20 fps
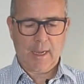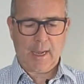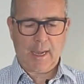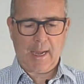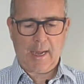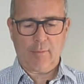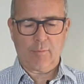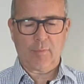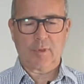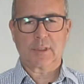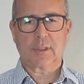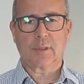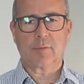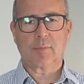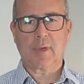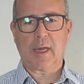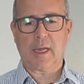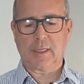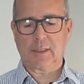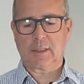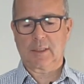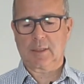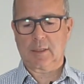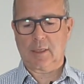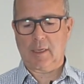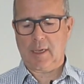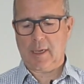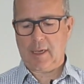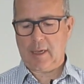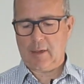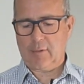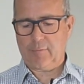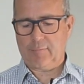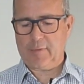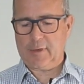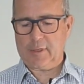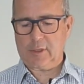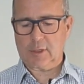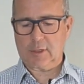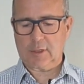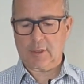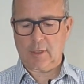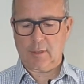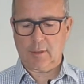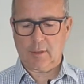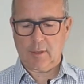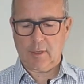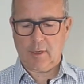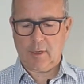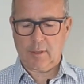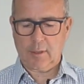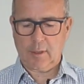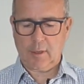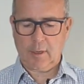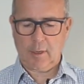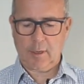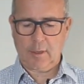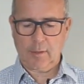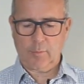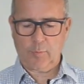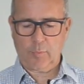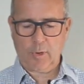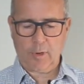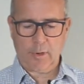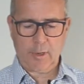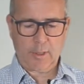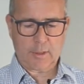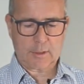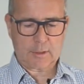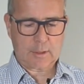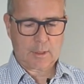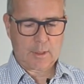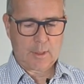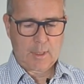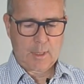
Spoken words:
and with some nice features on the product.